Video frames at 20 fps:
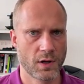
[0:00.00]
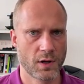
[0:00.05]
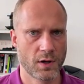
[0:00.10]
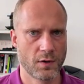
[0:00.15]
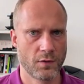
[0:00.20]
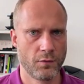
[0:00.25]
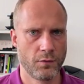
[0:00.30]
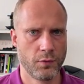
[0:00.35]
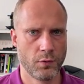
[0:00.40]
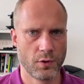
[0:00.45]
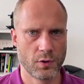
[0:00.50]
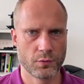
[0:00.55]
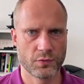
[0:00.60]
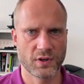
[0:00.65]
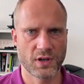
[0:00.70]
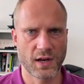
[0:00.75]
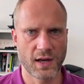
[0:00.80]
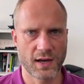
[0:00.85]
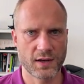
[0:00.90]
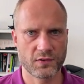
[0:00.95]
fully
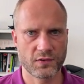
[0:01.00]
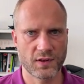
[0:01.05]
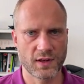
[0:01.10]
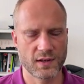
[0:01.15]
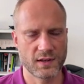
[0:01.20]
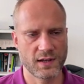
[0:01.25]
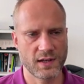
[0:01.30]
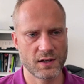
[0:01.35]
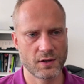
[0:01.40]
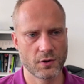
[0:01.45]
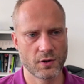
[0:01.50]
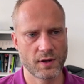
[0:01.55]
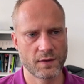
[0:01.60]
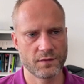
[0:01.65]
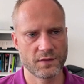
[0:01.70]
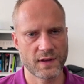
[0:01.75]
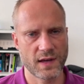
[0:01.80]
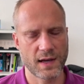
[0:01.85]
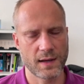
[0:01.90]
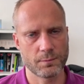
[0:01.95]
utilized and they don't
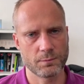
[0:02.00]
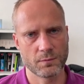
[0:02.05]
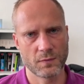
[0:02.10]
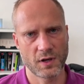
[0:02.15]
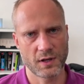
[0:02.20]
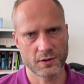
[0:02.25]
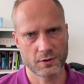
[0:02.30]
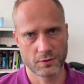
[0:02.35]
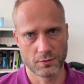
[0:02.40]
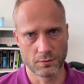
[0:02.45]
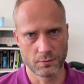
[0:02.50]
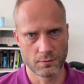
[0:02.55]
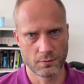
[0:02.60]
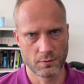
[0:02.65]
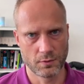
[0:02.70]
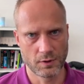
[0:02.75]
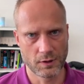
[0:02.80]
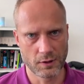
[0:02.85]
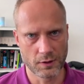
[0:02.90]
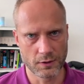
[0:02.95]
have time like to
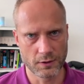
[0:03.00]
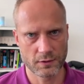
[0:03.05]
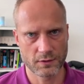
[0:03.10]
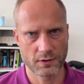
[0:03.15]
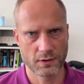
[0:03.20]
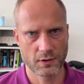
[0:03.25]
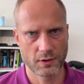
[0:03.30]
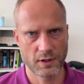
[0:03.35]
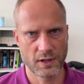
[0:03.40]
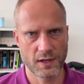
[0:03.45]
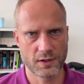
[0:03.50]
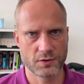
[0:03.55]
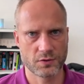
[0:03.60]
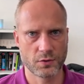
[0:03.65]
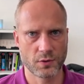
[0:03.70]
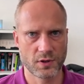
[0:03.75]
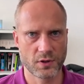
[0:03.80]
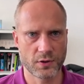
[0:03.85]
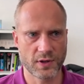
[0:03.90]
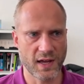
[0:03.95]
learn and
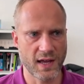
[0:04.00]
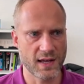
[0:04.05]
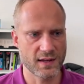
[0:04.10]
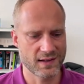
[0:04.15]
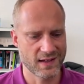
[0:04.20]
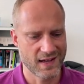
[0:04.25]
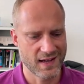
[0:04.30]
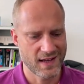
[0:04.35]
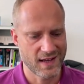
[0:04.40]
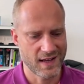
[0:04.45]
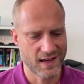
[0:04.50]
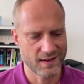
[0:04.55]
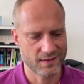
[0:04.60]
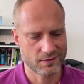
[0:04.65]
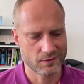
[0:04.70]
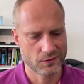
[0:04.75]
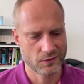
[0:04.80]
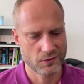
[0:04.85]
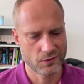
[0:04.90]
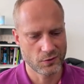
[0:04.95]
to educate
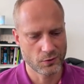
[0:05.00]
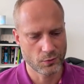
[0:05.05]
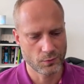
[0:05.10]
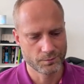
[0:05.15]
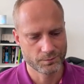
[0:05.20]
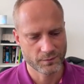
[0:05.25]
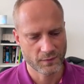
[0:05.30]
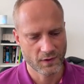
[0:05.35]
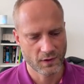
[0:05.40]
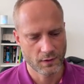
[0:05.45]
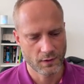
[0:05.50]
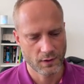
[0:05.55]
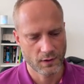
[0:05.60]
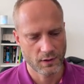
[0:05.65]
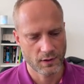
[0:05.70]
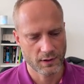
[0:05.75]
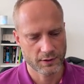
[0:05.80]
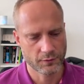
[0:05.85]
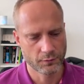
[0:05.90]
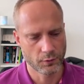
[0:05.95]
and to
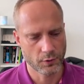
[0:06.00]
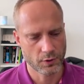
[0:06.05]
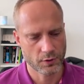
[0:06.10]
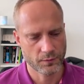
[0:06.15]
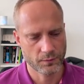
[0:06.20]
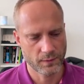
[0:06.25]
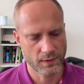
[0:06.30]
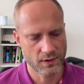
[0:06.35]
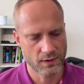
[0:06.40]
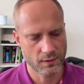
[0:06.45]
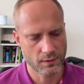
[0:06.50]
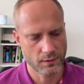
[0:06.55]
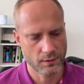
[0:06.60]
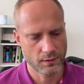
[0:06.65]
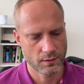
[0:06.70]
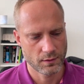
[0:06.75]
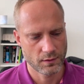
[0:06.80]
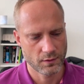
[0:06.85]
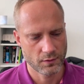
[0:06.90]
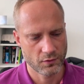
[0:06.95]
like work with the
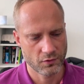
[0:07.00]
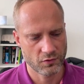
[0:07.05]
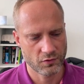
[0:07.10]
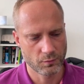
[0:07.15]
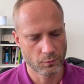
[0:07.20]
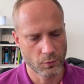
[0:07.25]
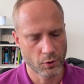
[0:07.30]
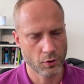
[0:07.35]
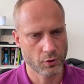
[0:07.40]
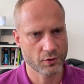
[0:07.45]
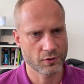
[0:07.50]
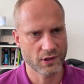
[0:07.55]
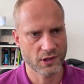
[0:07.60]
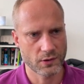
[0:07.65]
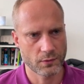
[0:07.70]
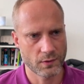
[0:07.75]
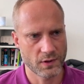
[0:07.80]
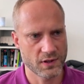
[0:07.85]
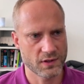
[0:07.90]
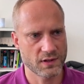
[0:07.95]
small
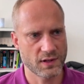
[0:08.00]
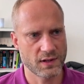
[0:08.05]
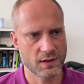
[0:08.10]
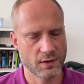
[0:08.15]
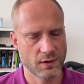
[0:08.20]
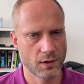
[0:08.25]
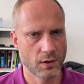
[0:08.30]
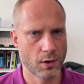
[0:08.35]
granularity